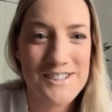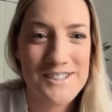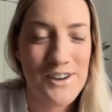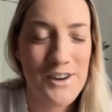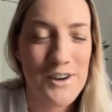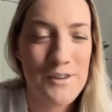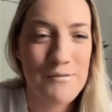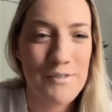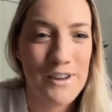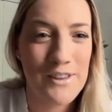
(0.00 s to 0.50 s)
time,
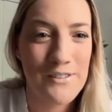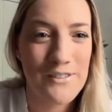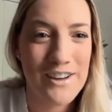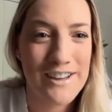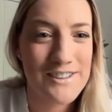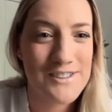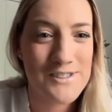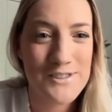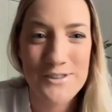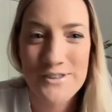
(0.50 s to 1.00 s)
by the way. It's
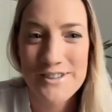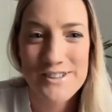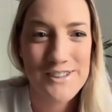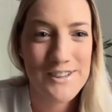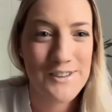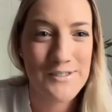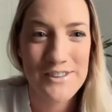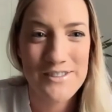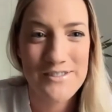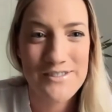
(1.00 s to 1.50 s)
always going to
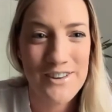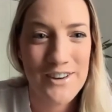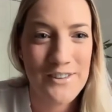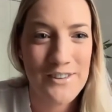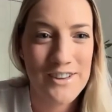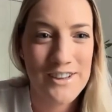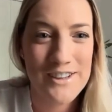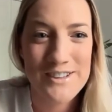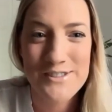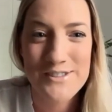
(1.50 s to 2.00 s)
be 5
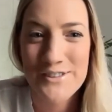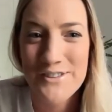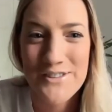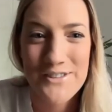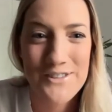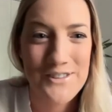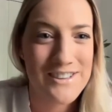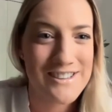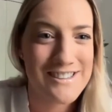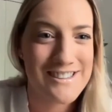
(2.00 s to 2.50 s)
minutes. We're
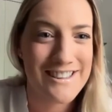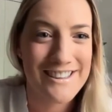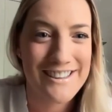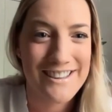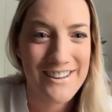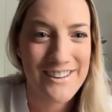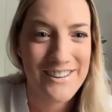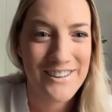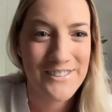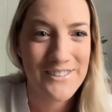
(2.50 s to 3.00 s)
always going to
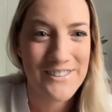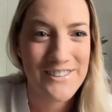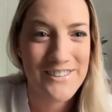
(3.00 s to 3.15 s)
cut you off.